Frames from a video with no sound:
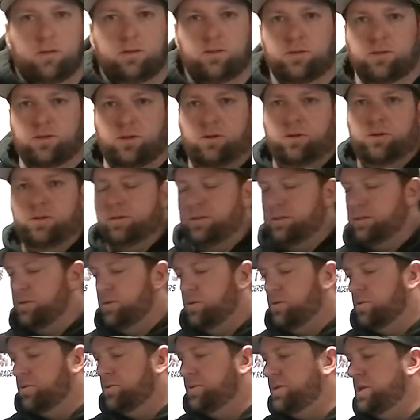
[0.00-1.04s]
So this is the
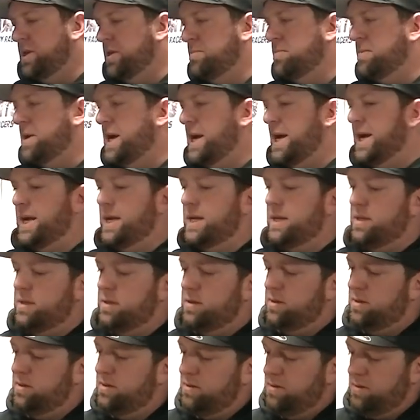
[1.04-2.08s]
whole D-bag
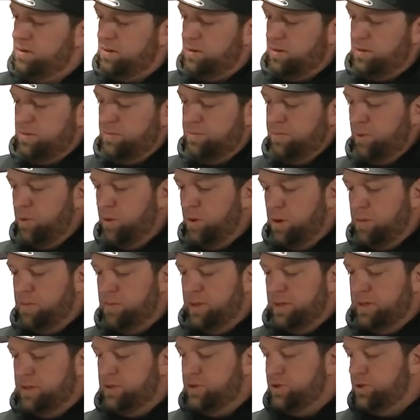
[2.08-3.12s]
and
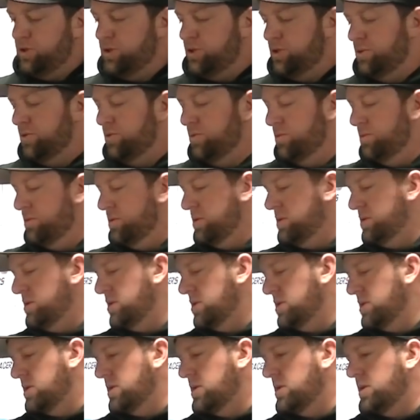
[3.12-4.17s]
deployment chute
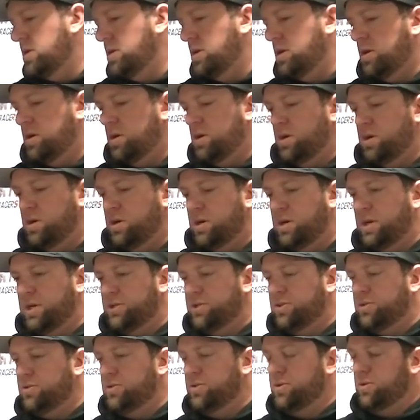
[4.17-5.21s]
I
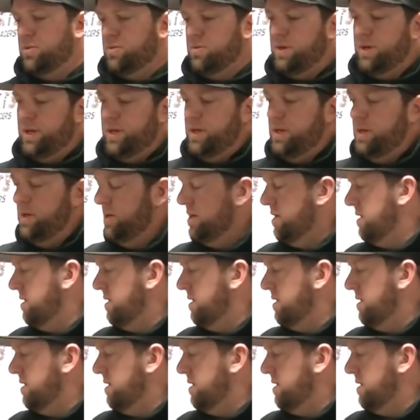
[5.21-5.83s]
showed you already.